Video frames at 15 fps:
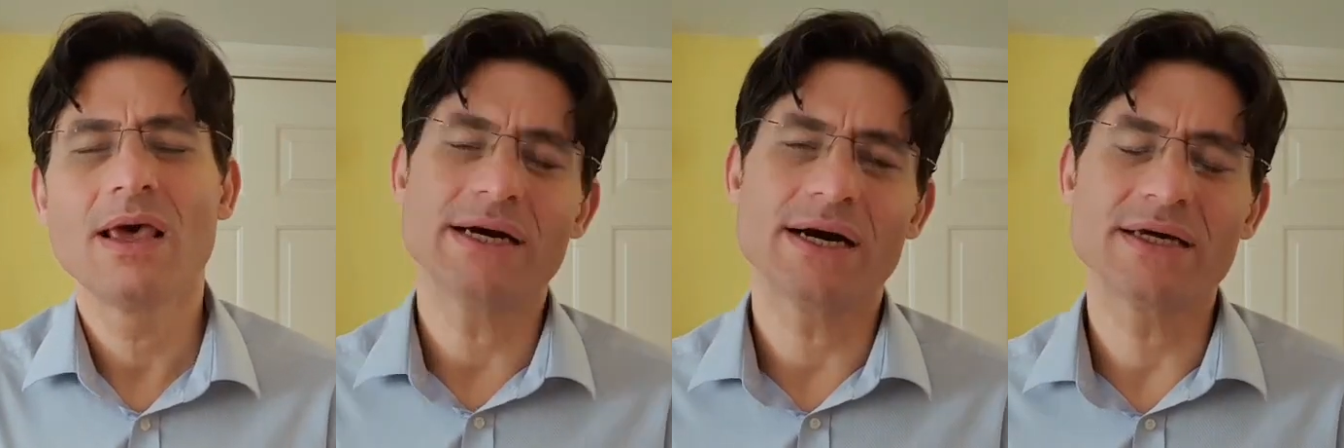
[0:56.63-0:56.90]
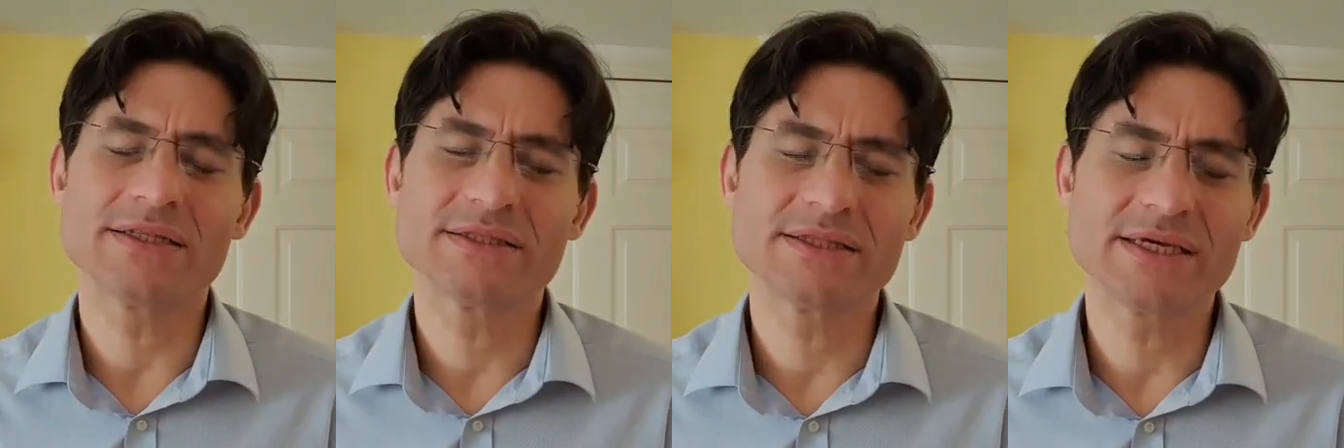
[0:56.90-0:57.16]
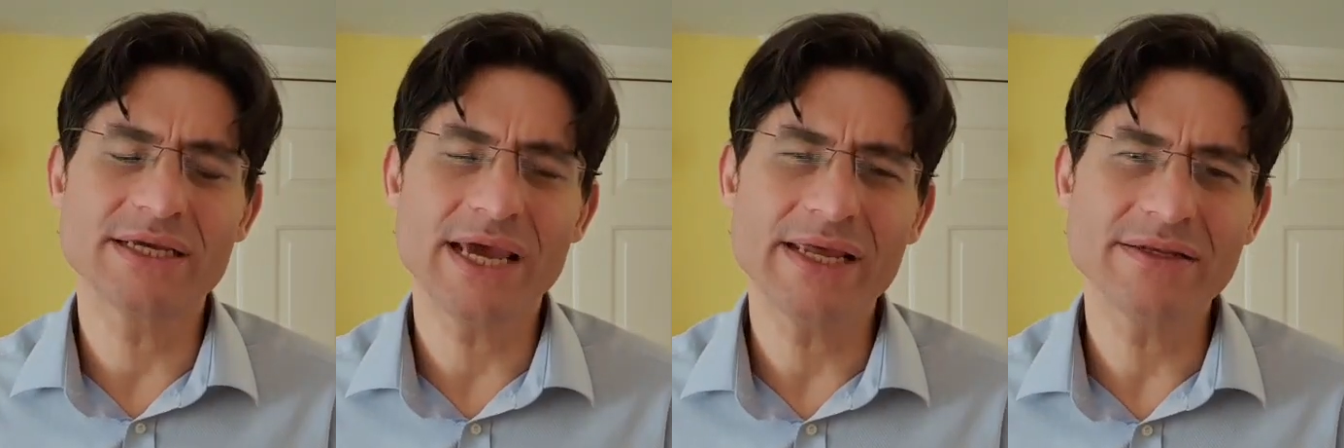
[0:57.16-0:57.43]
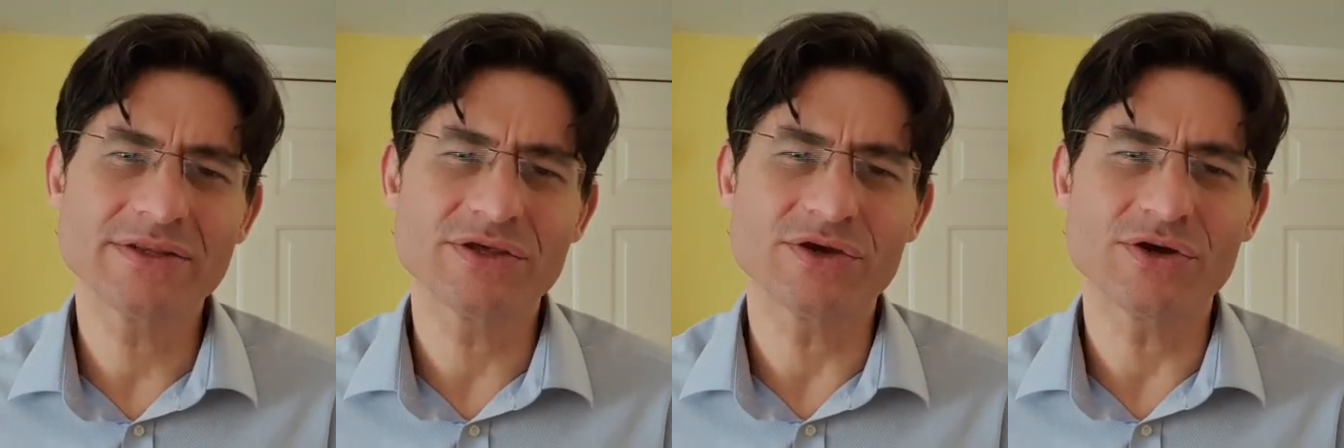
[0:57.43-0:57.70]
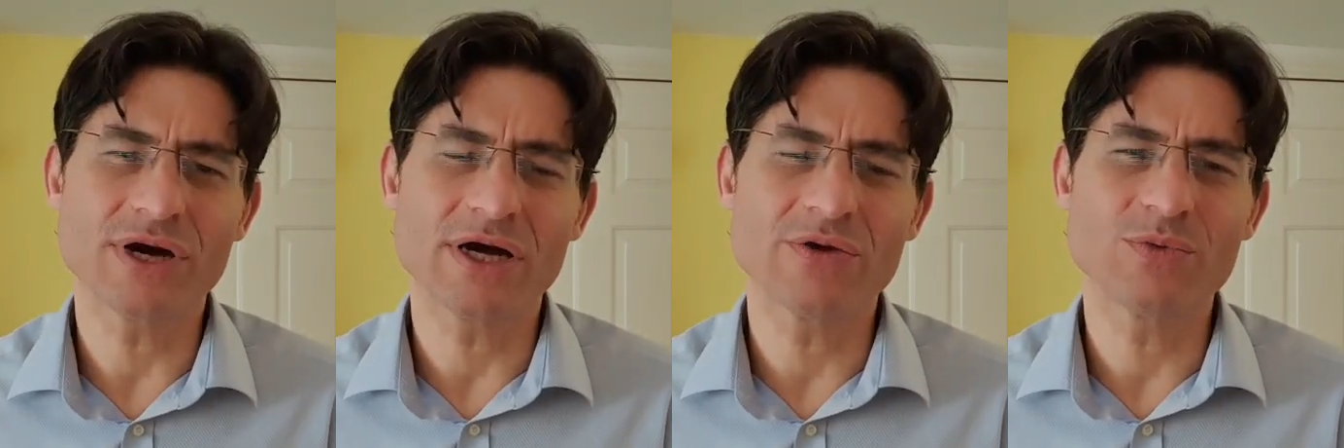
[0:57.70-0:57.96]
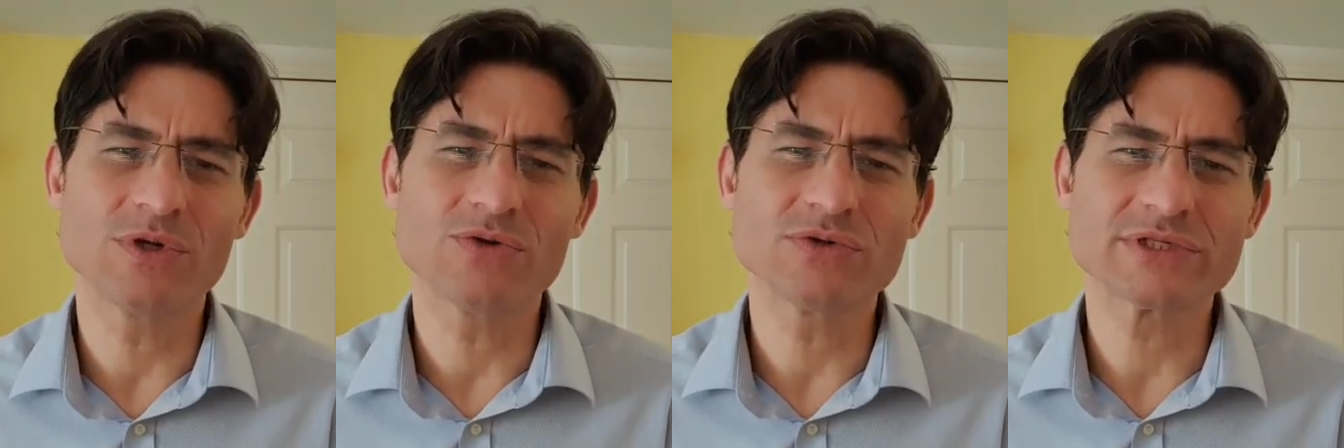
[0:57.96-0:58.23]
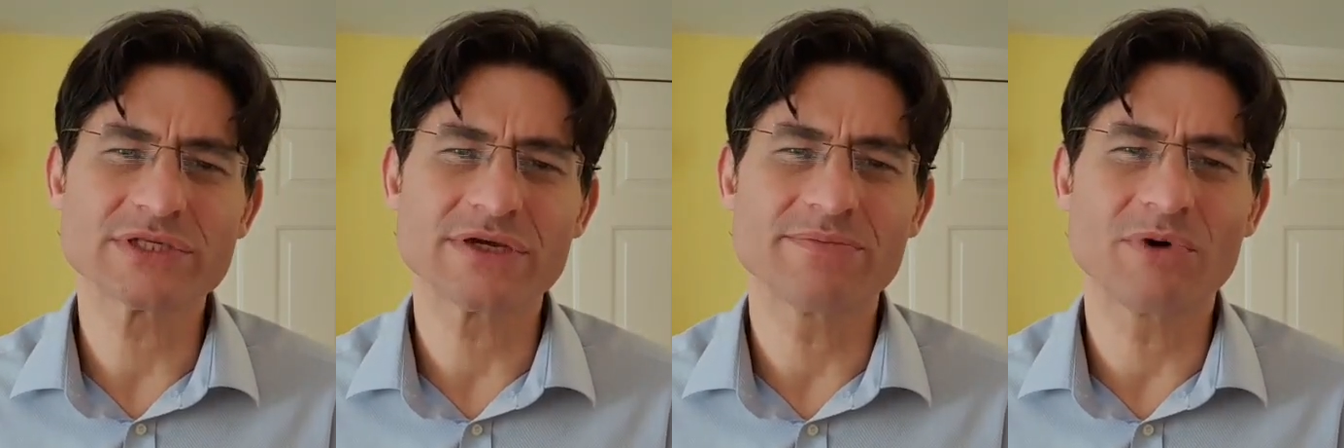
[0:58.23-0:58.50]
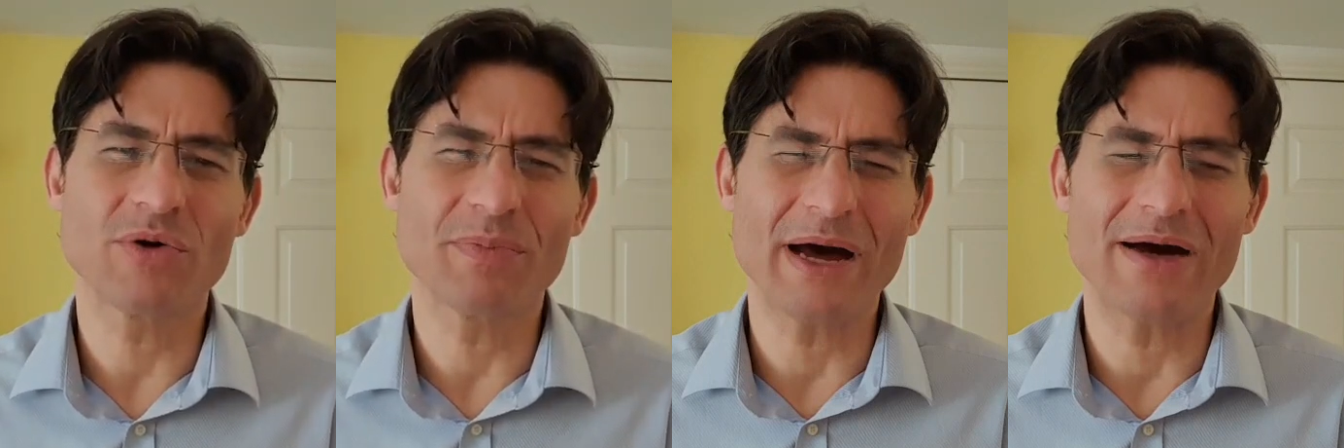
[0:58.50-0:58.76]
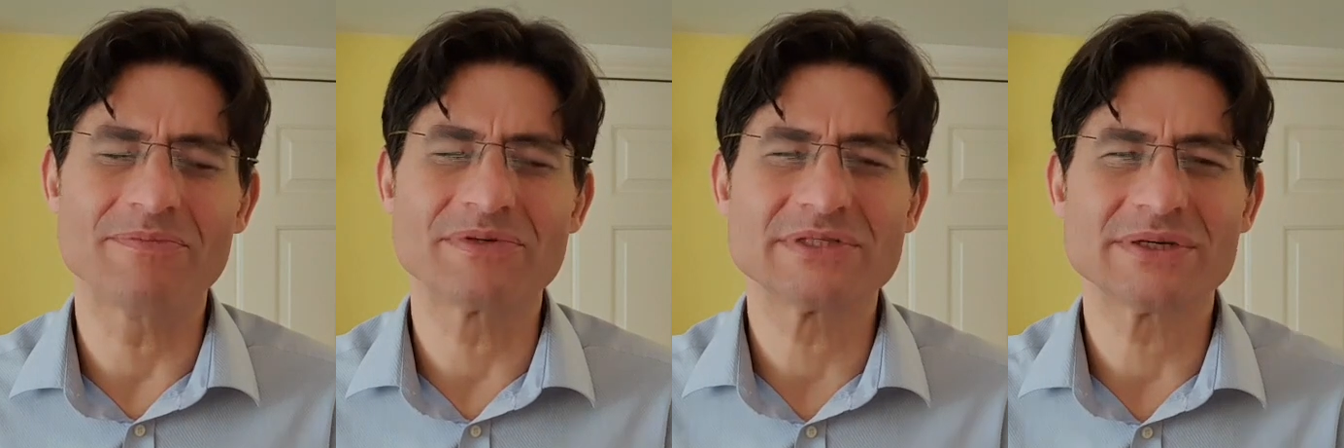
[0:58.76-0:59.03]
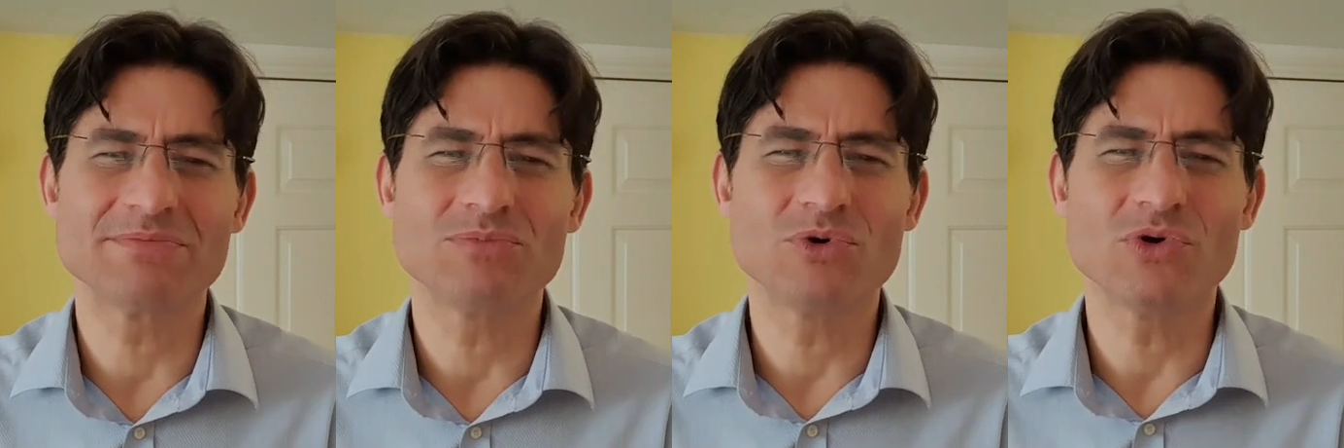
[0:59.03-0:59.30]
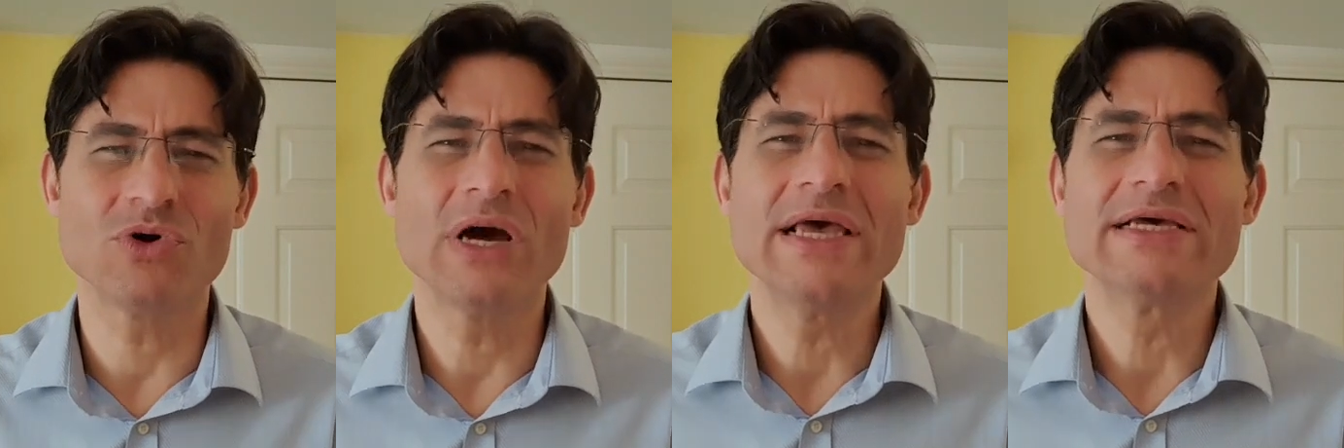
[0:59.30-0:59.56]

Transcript: At the end, though, I will also mop up some more